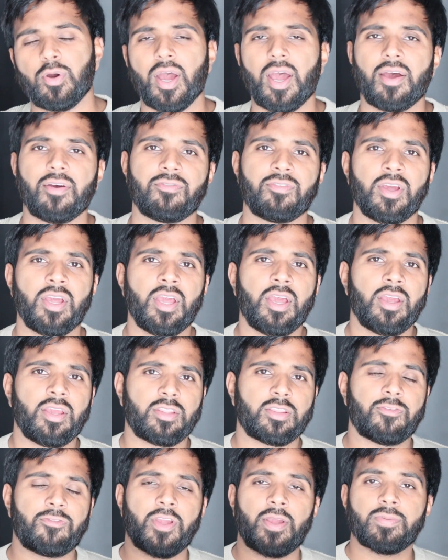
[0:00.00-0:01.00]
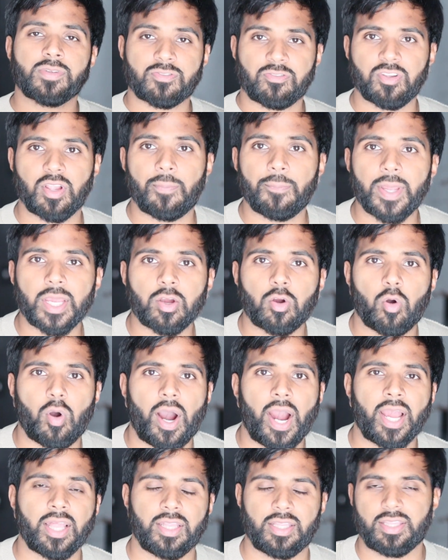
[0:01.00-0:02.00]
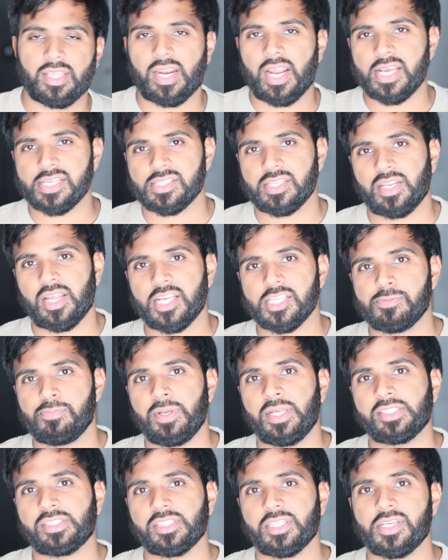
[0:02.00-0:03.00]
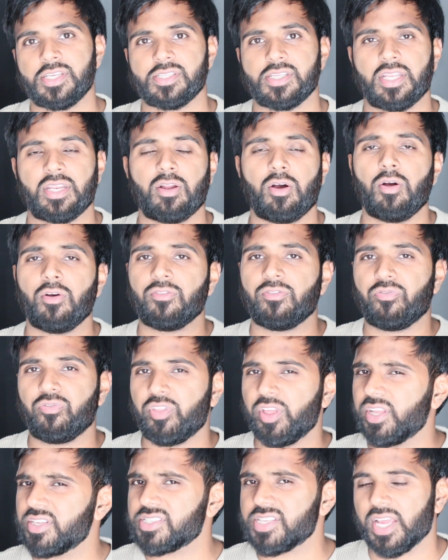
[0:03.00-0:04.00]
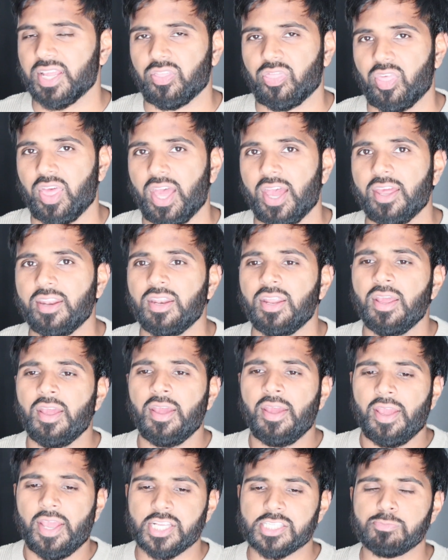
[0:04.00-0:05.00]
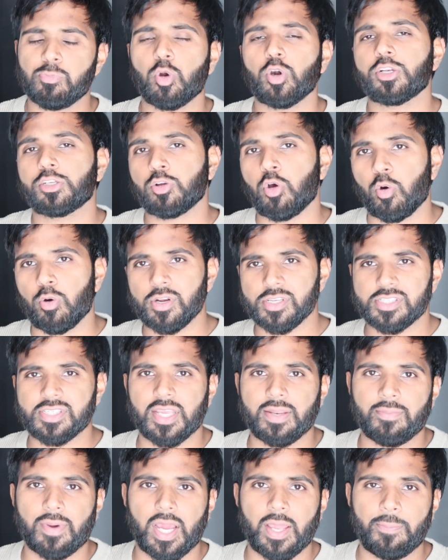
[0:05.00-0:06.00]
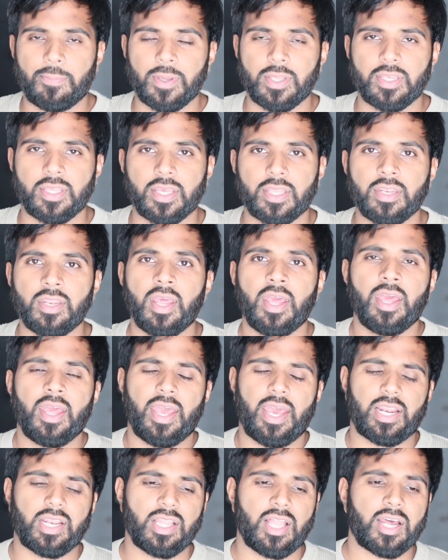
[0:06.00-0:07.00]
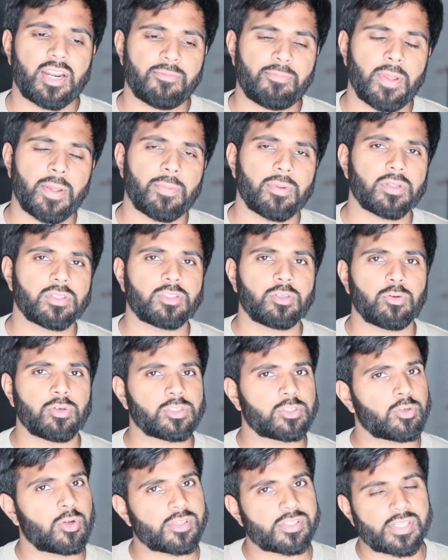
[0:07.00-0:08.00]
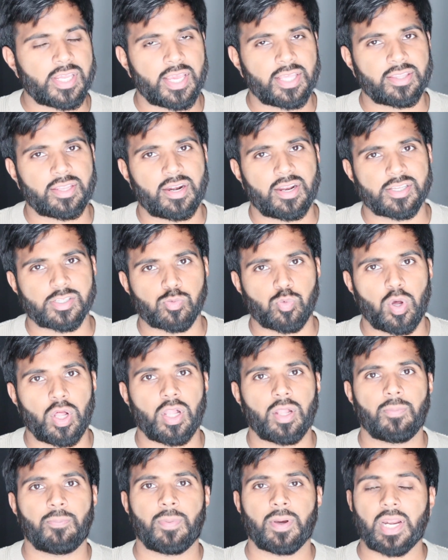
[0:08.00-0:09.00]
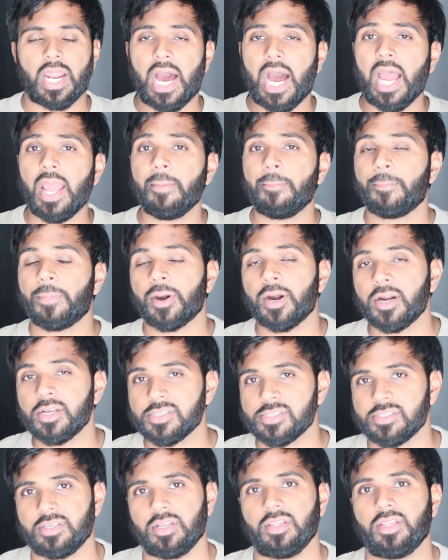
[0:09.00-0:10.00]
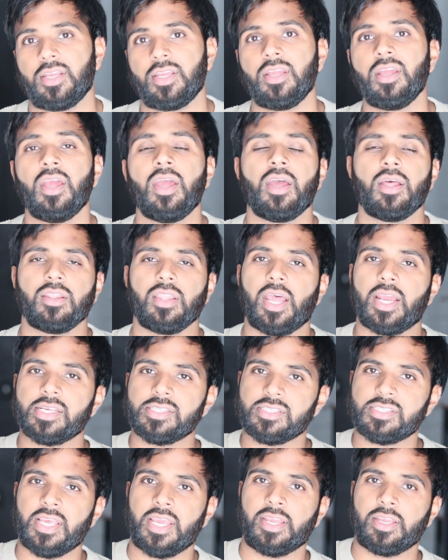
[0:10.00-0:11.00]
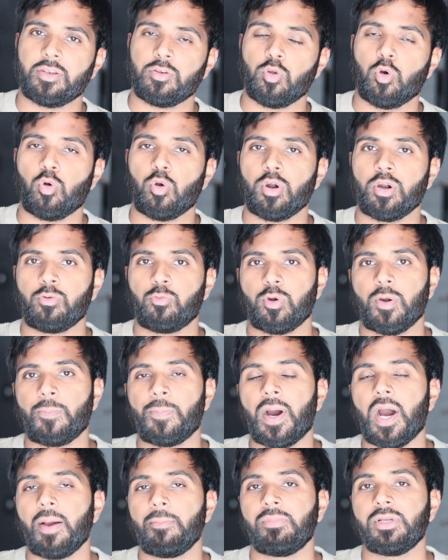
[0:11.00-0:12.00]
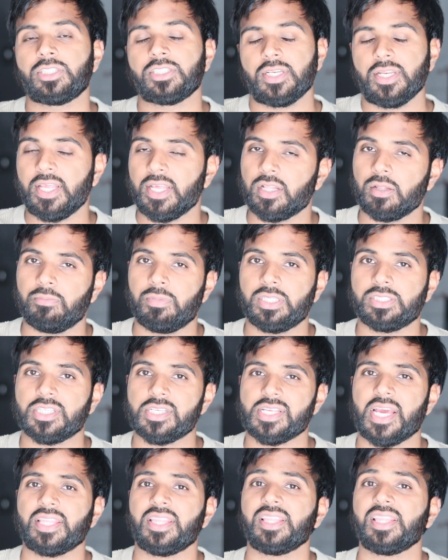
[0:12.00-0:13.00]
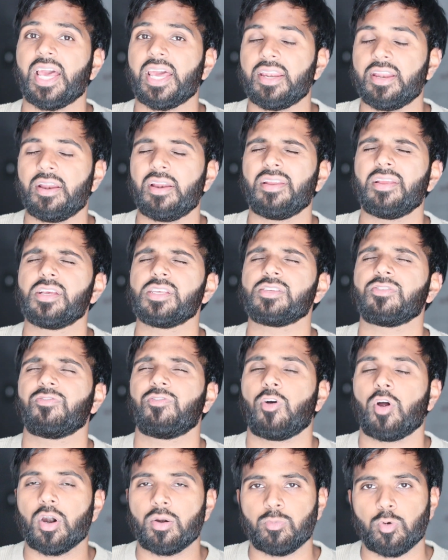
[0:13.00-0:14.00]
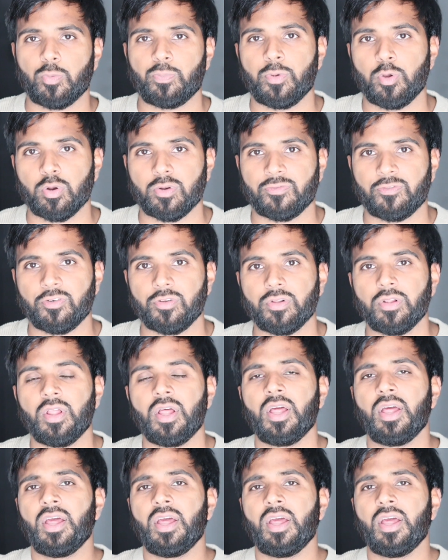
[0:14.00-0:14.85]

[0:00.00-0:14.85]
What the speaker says: have the famous Flamingo Island that has the nice beaches and all things like that. It's more touristy in my opinion, and a lot of people do enjoy staying there as well, but I personally like staying in Nord, where Palm Beach and Eagle Beach is. I think that area is far more beautiful,